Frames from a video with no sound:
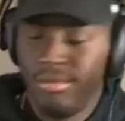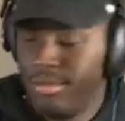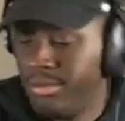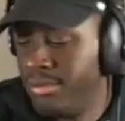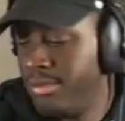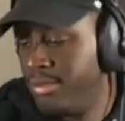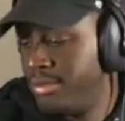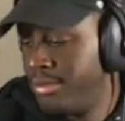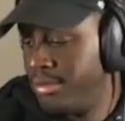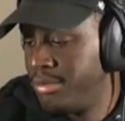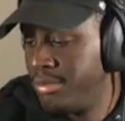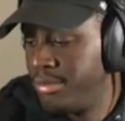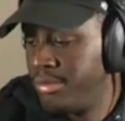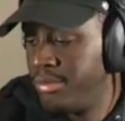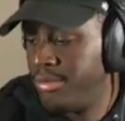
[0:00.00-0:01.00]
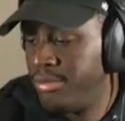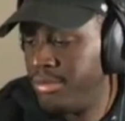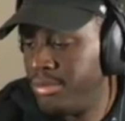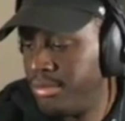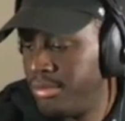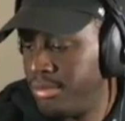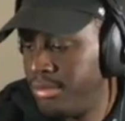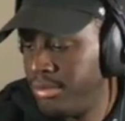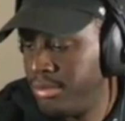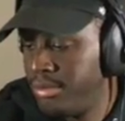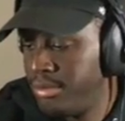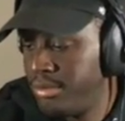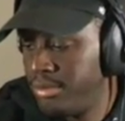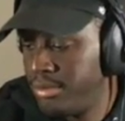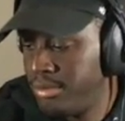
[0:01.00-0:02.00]

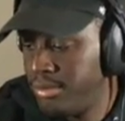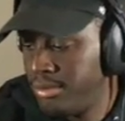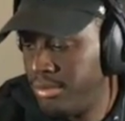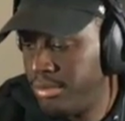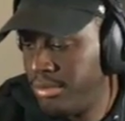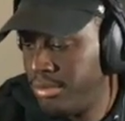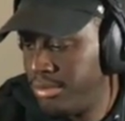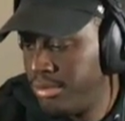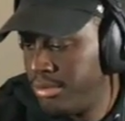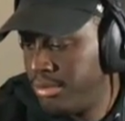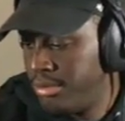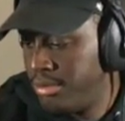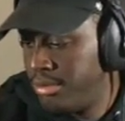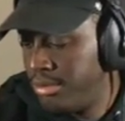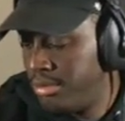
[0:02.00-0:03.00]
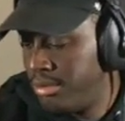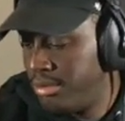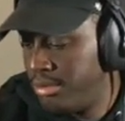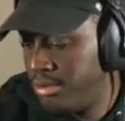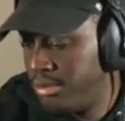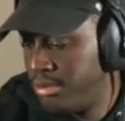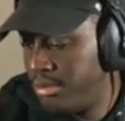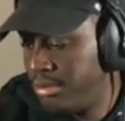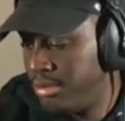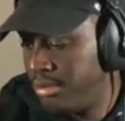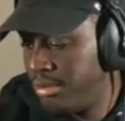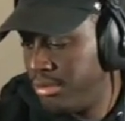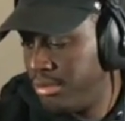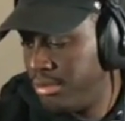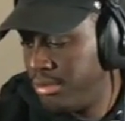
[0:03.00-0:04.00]

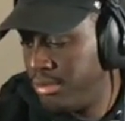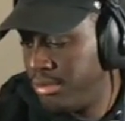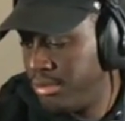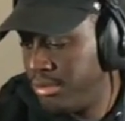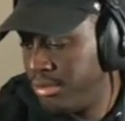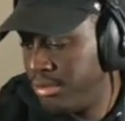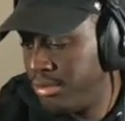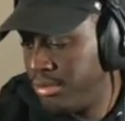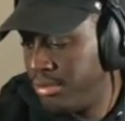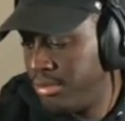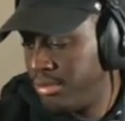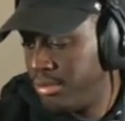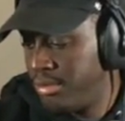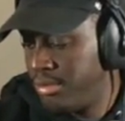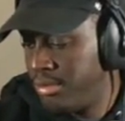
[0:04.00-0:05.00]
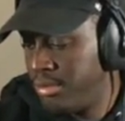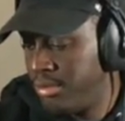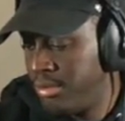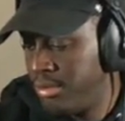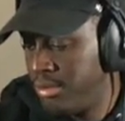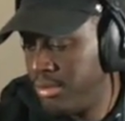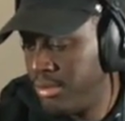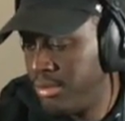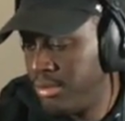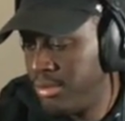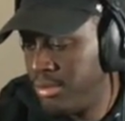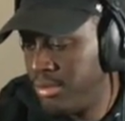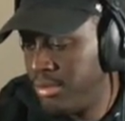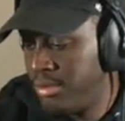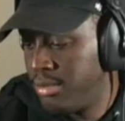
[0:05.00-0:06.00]

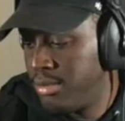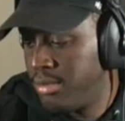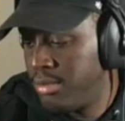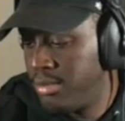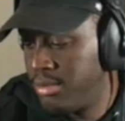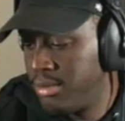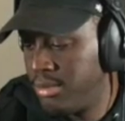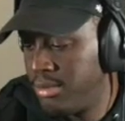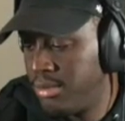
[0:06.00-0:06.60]
This person isn't speaking.